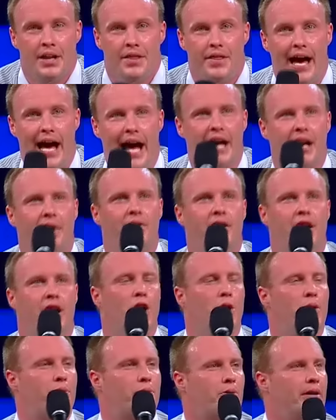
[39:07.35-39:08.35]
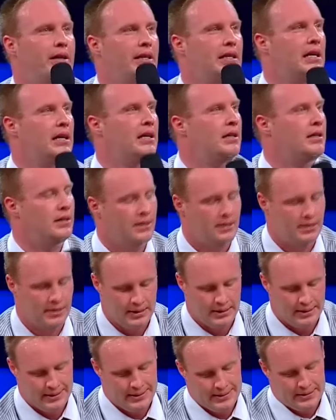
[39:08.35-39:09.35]
the head of the Lutheran
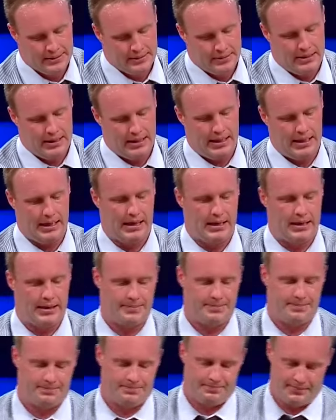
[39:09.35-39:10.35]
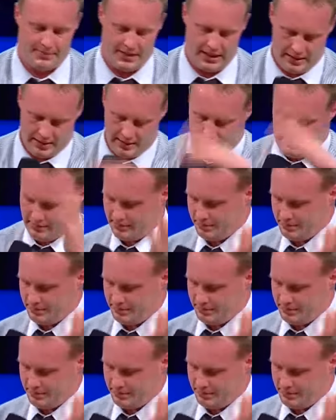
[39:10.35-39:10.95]
Uh, the